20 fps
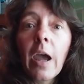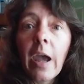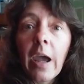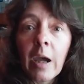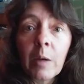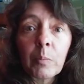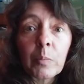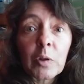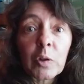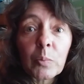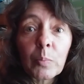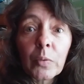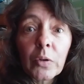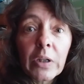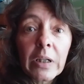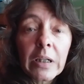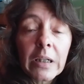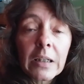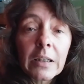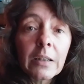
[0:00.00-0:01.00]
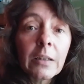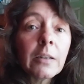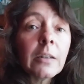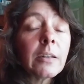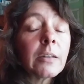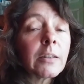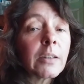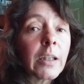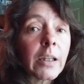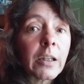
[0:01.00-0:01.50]
happy spring,
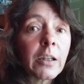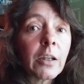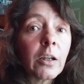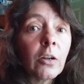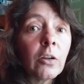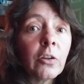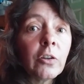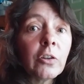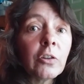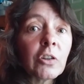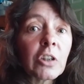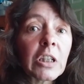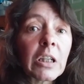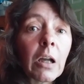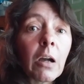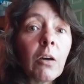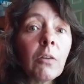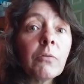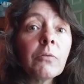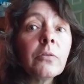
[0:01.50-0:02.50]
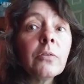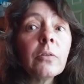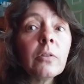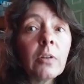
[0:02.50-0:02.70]
take care of yourself,